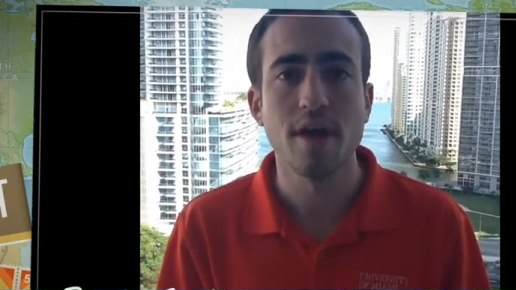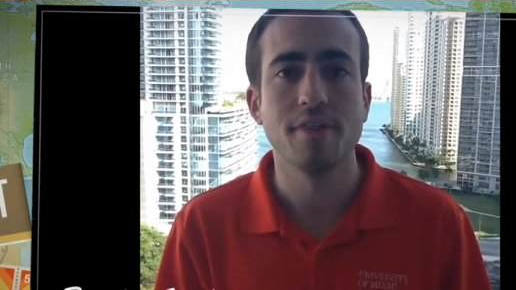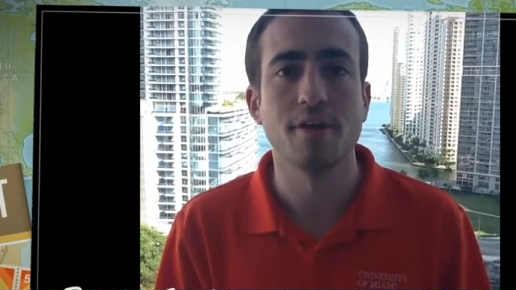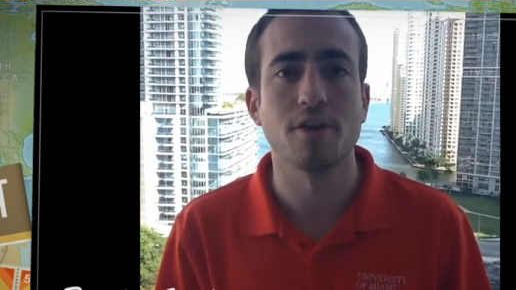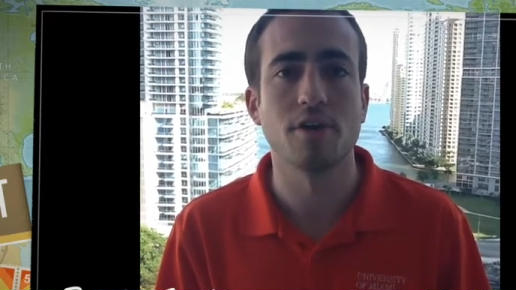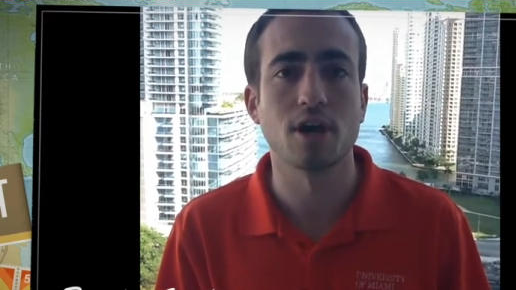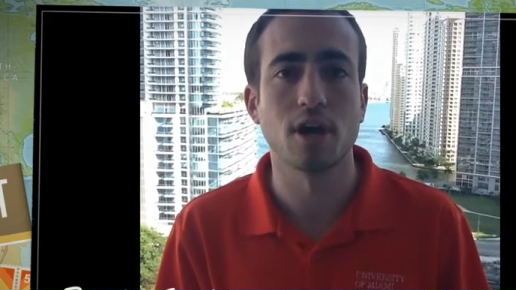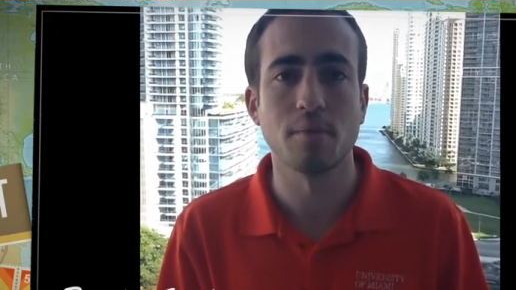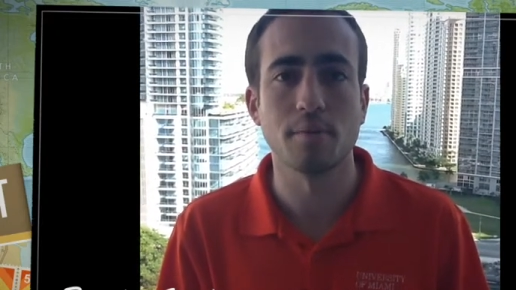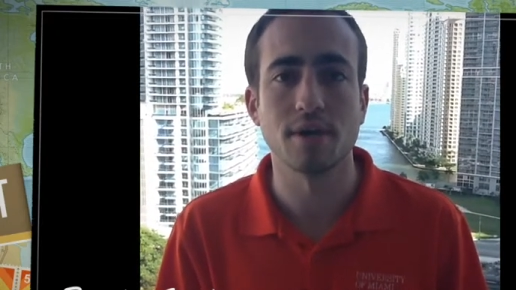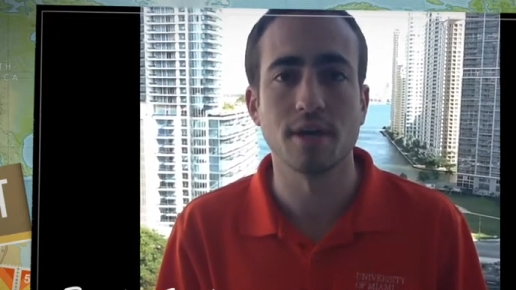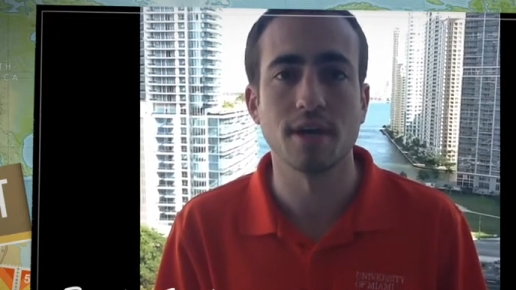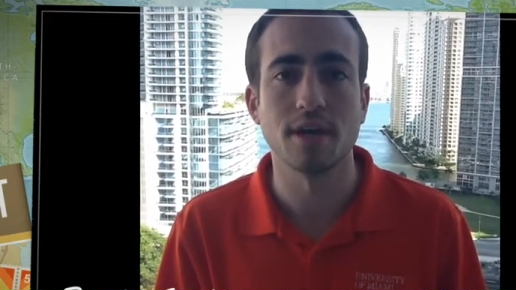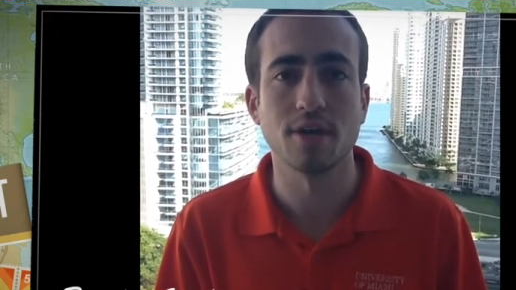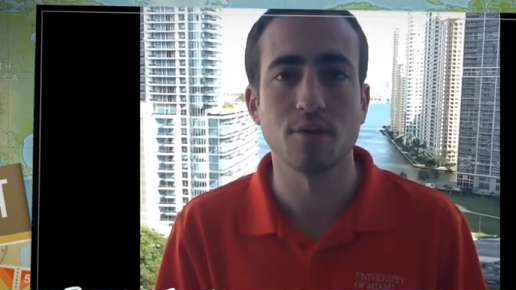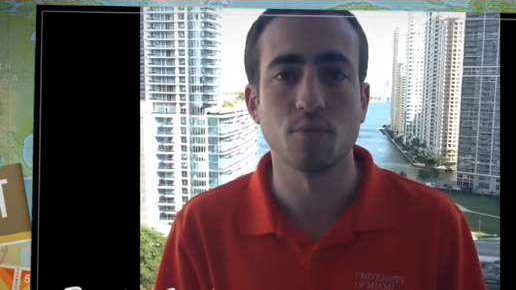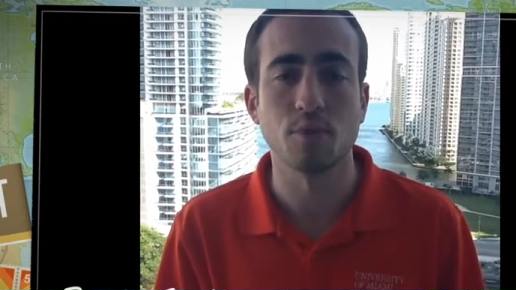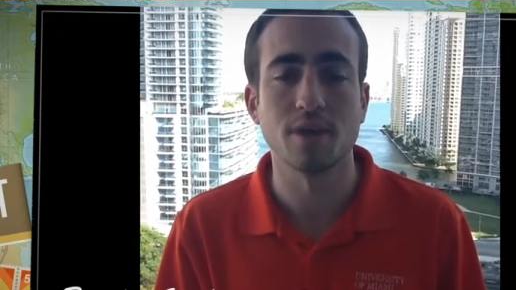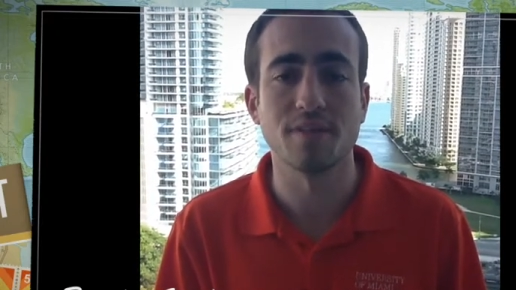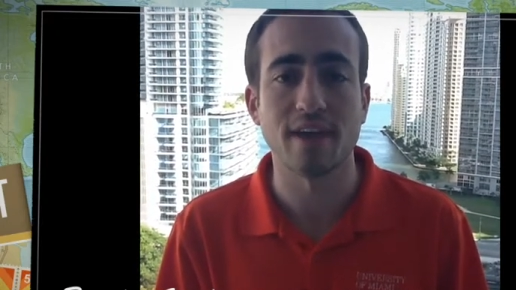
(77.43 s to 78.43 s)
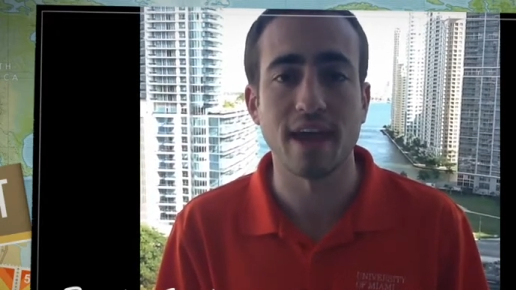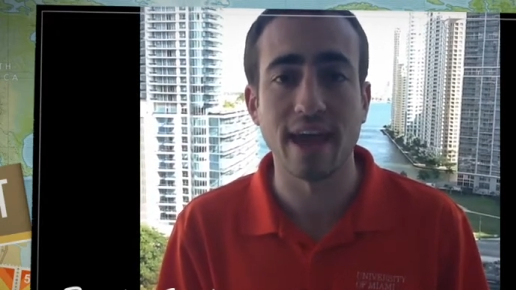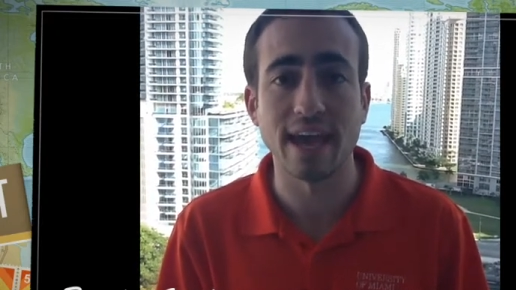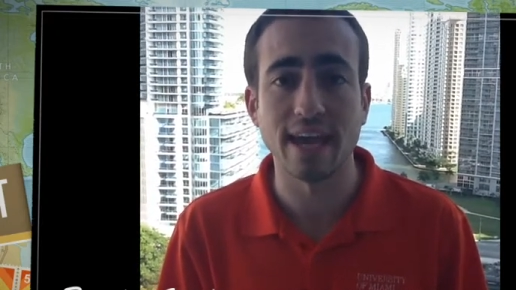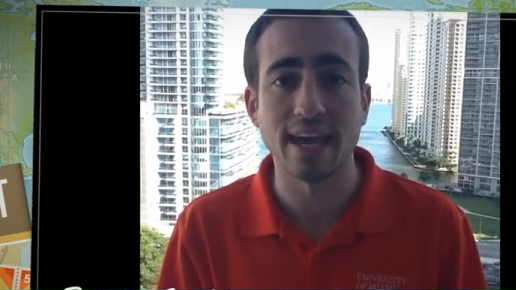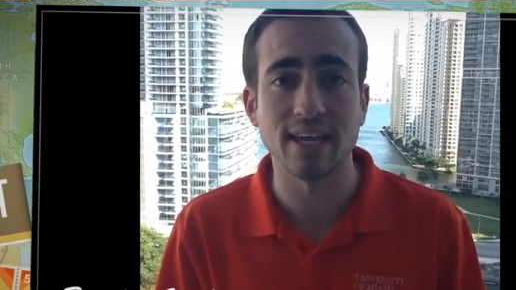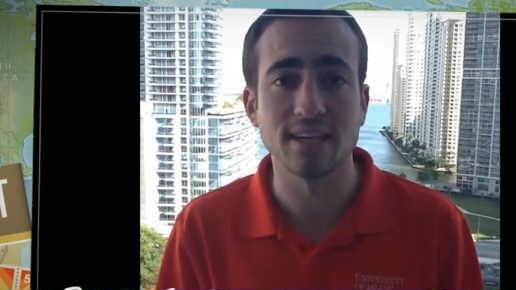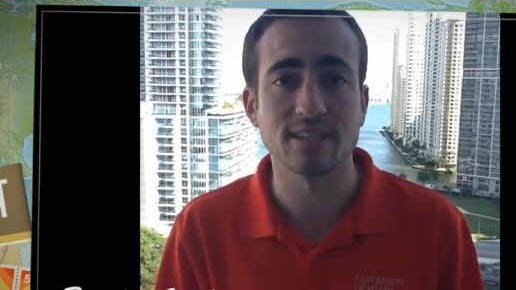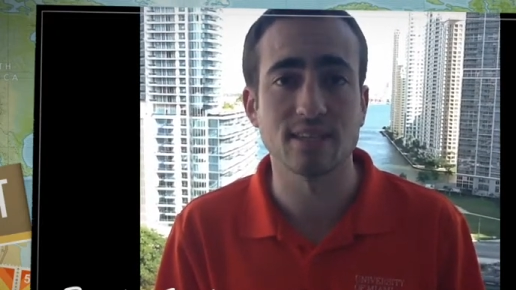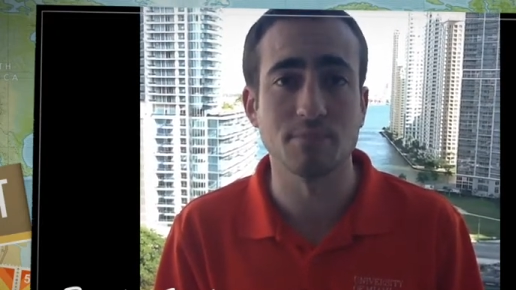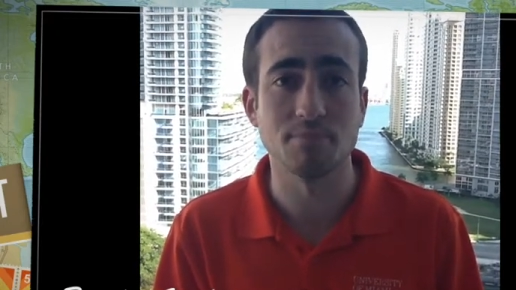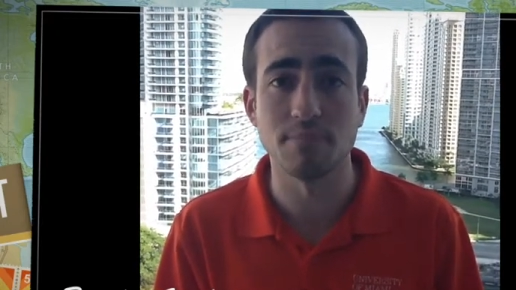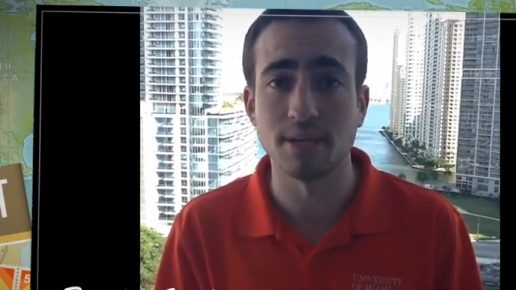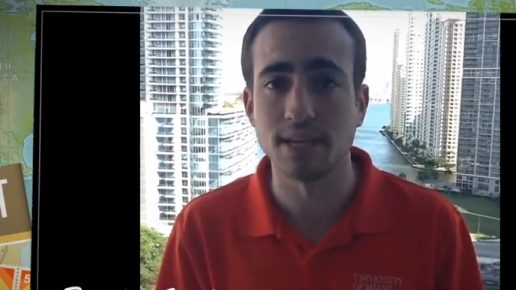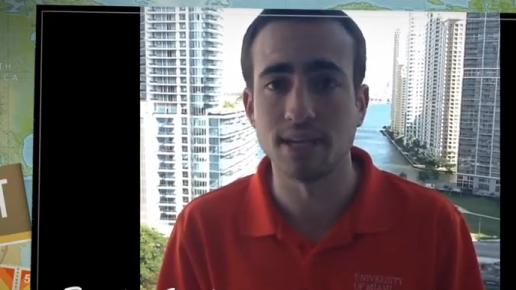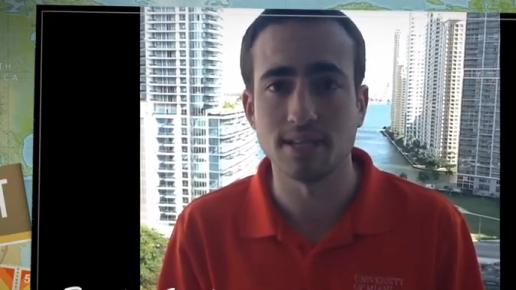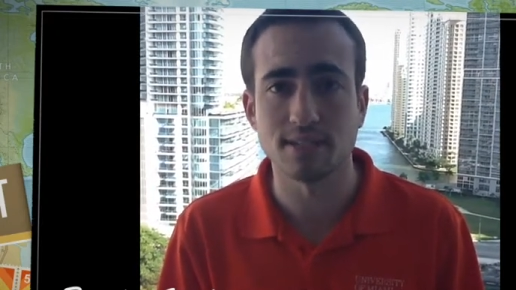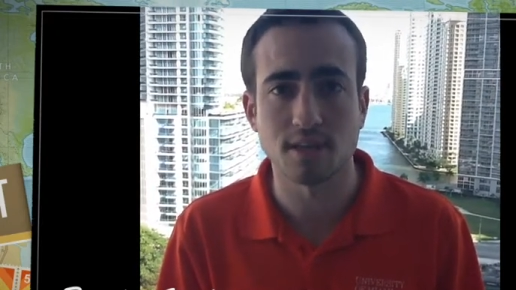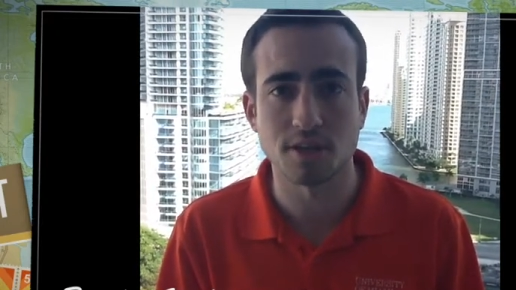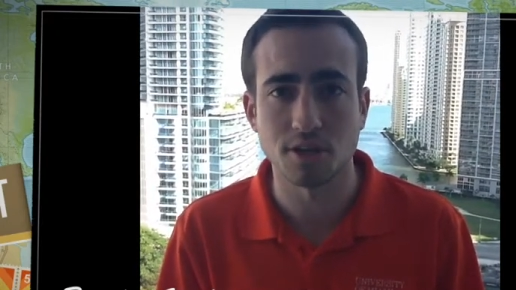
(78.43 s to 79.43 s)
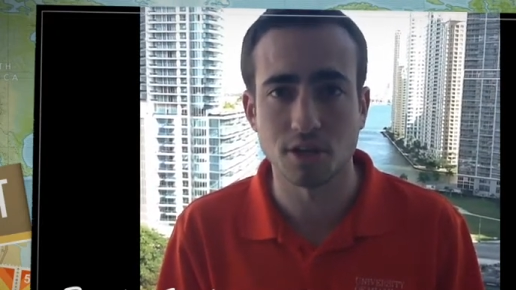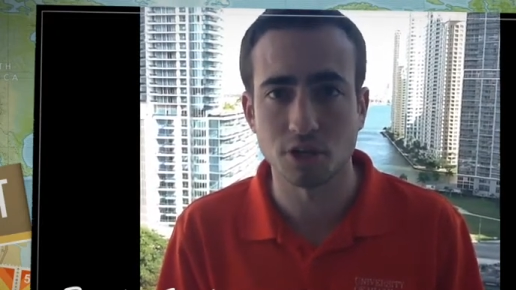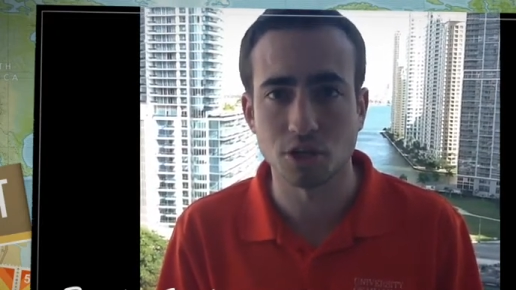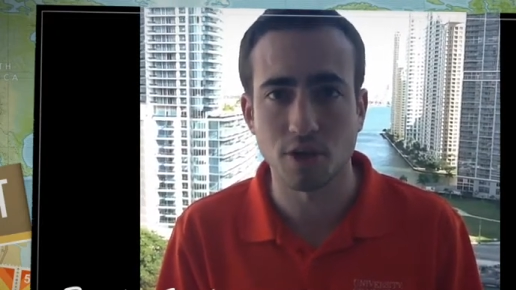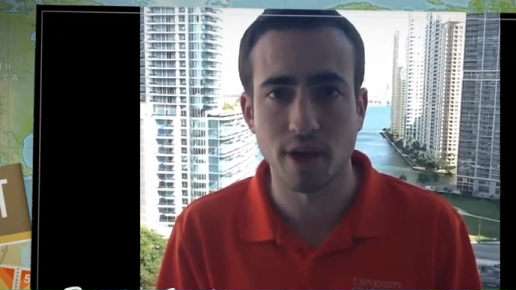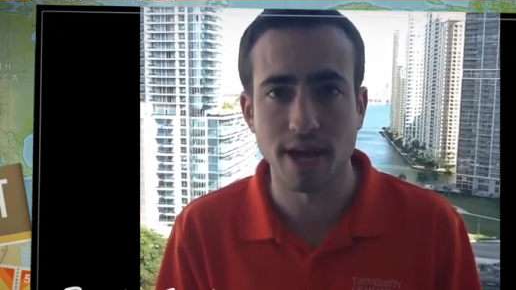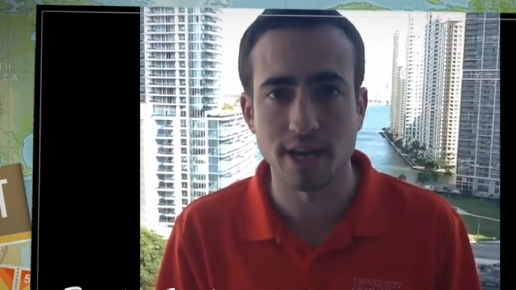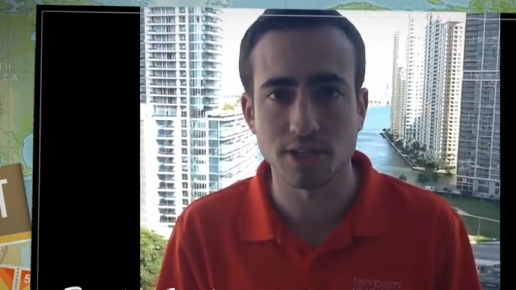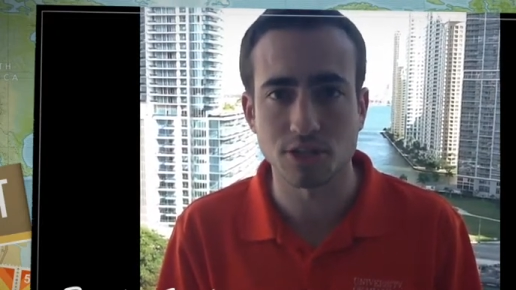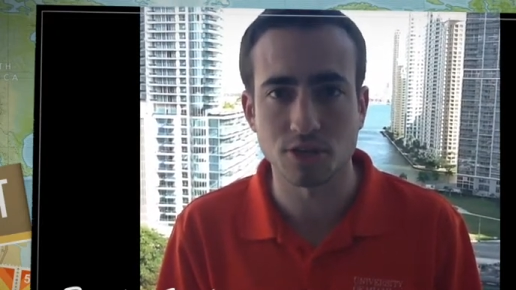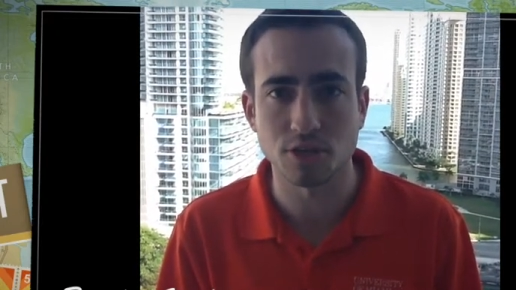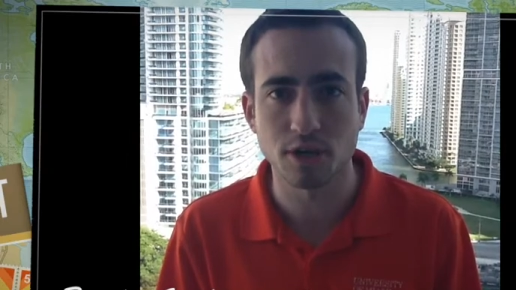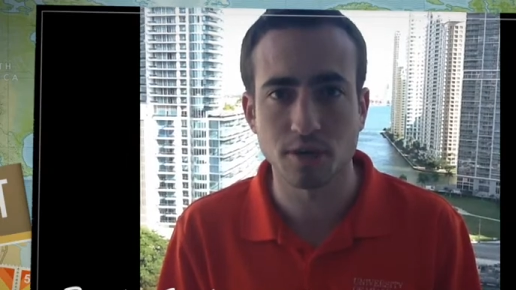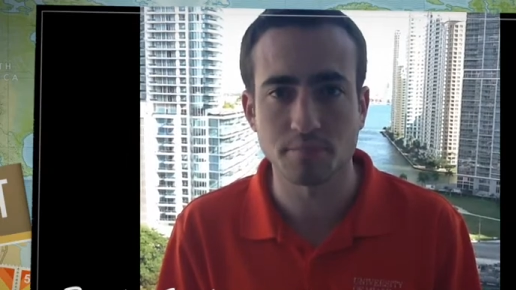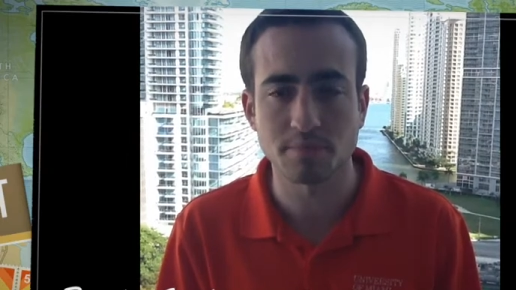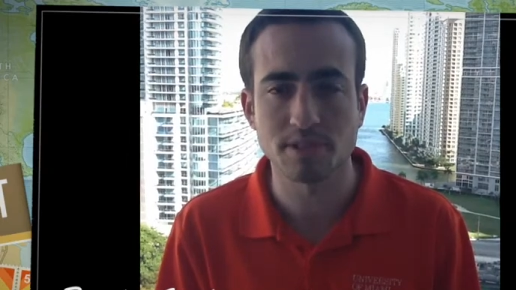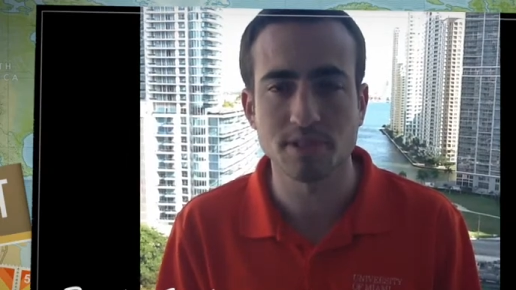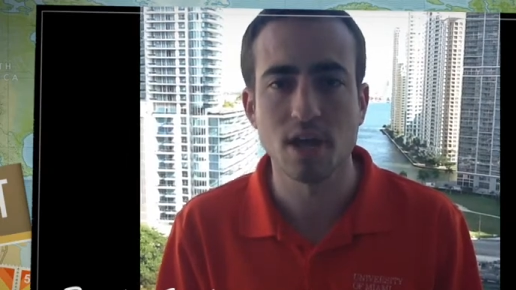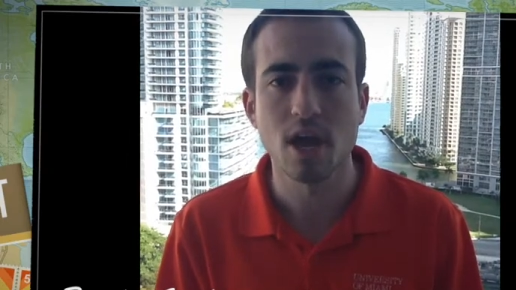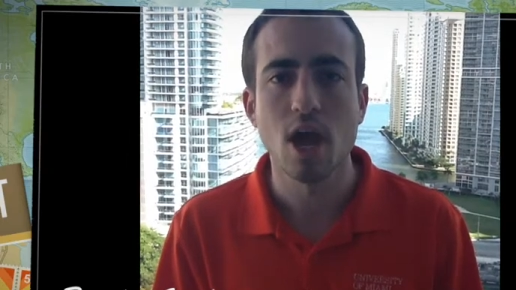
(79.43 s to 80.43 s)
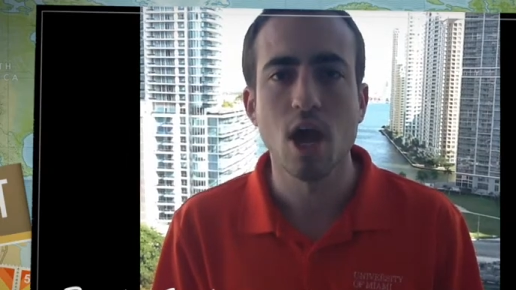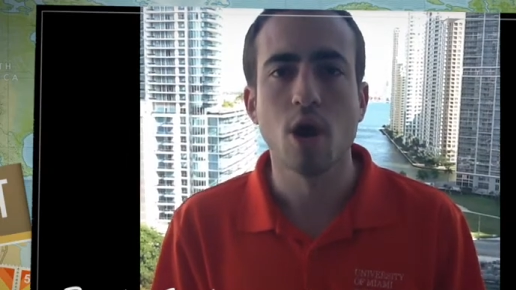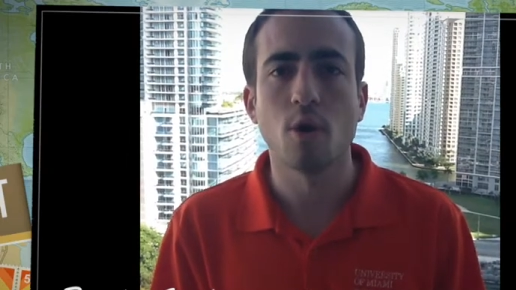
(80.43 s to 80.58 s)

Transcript: they're coming in with A's and B's on their transcripts.